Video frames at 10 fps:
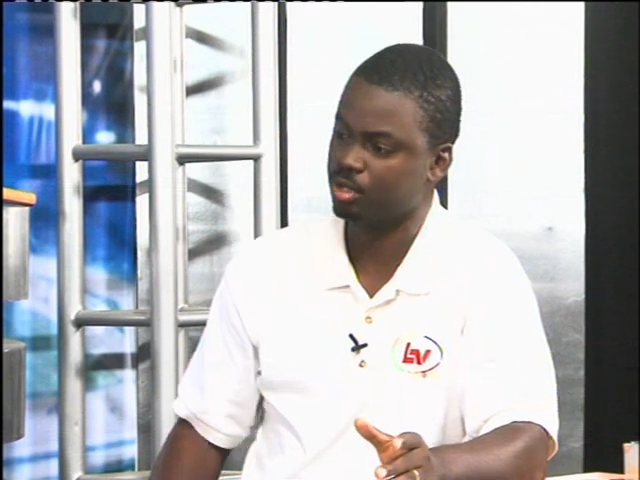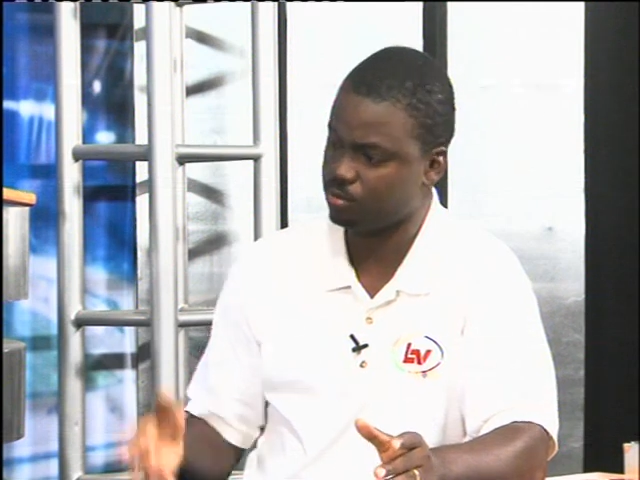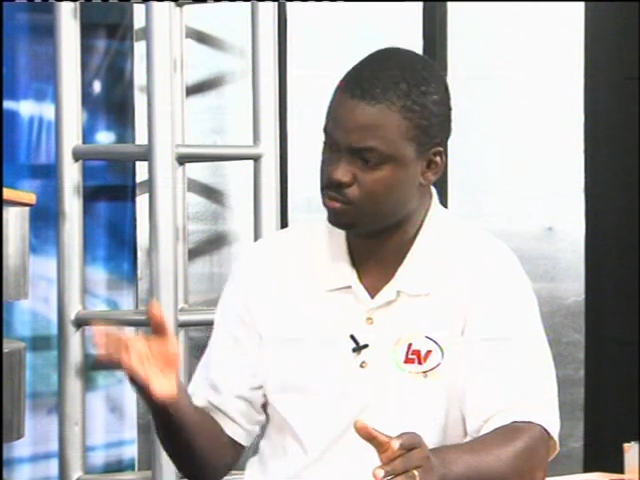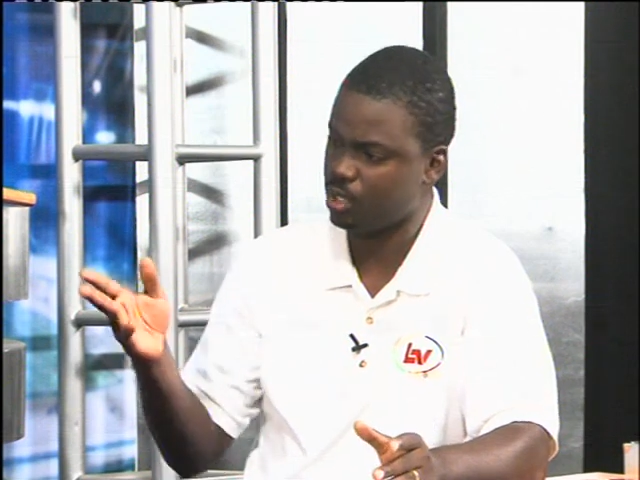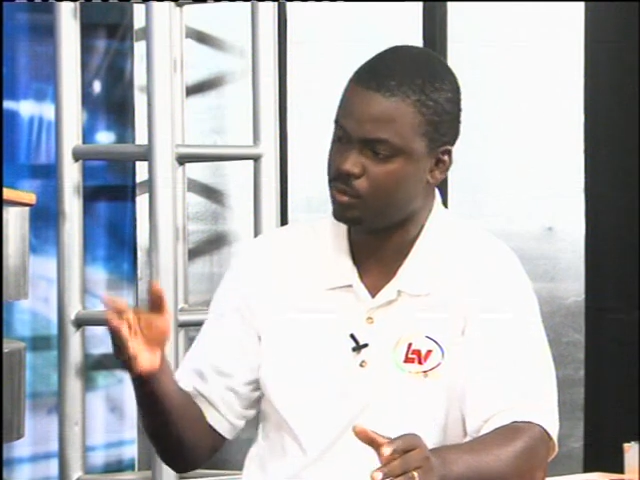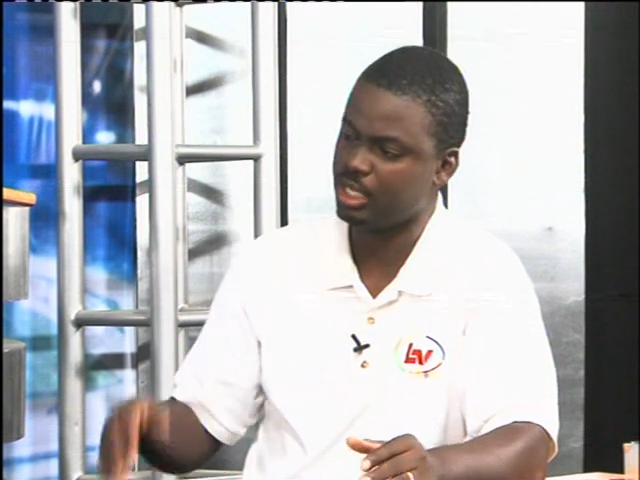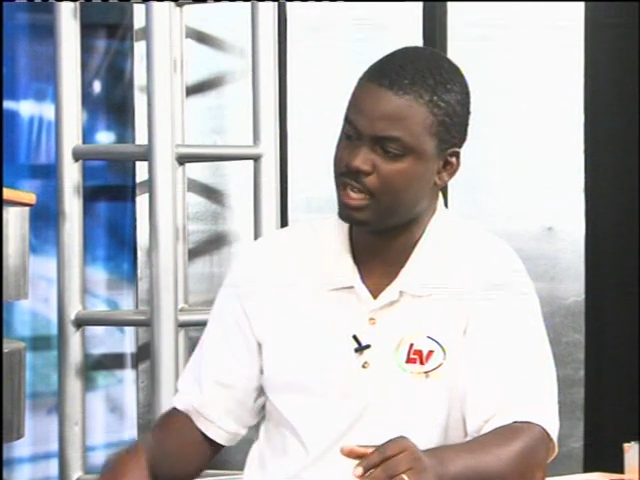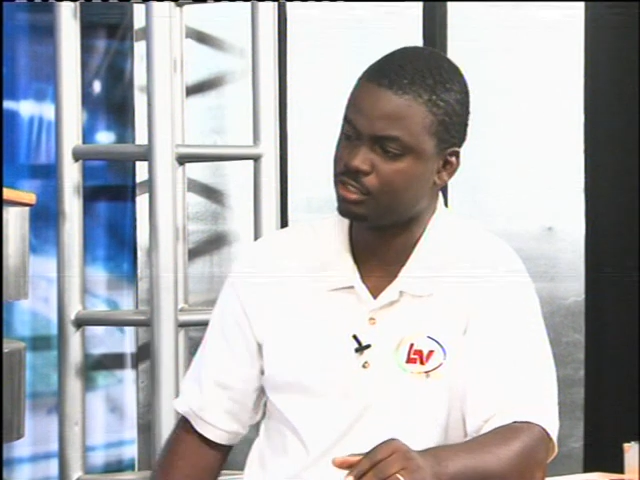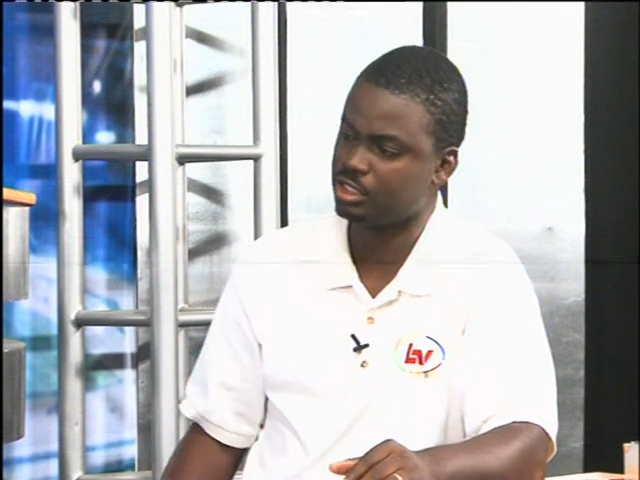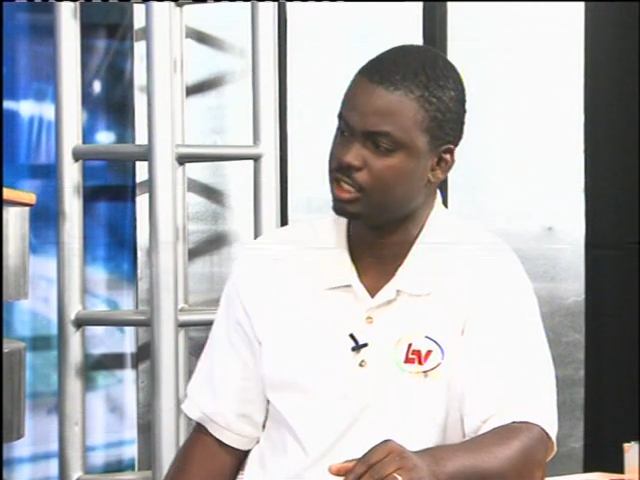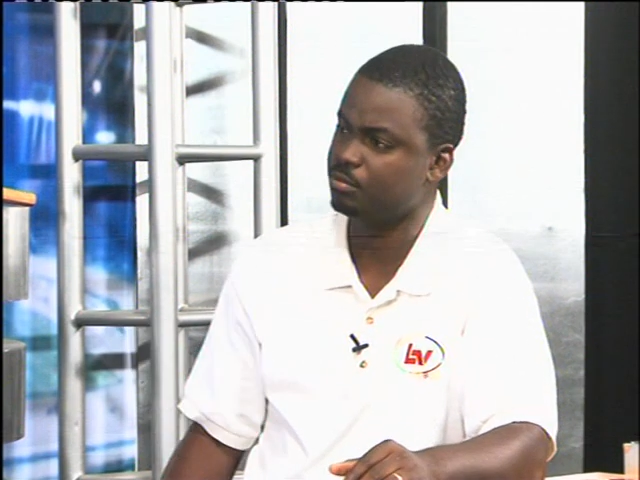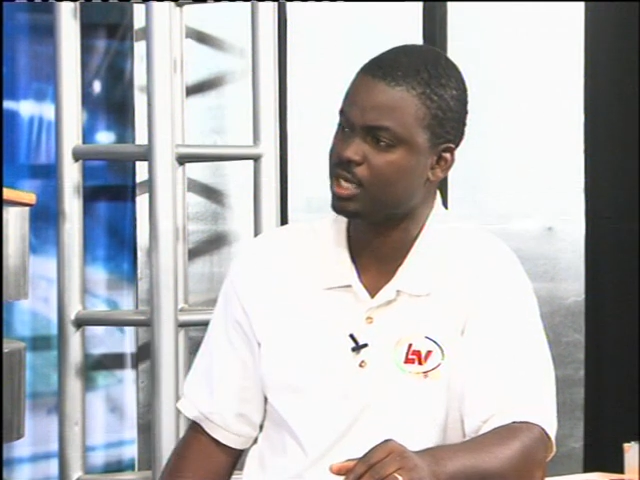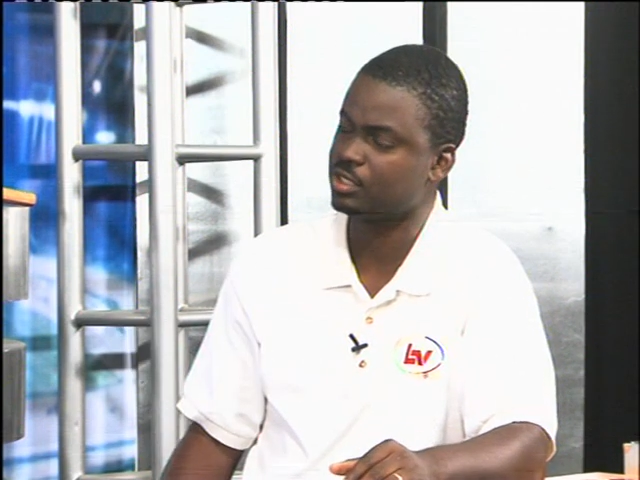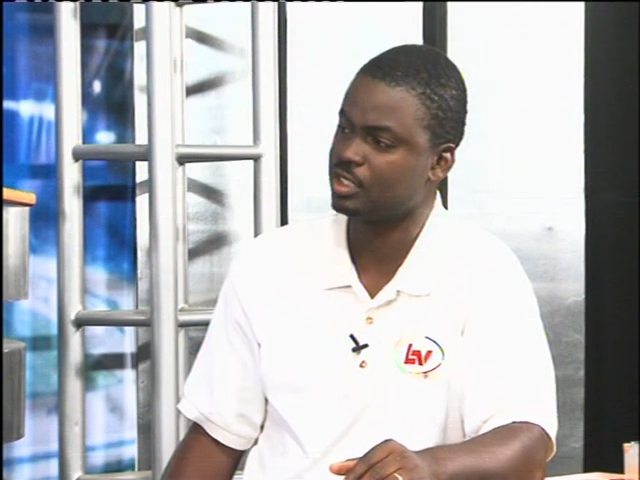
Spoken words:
But what would you have to say about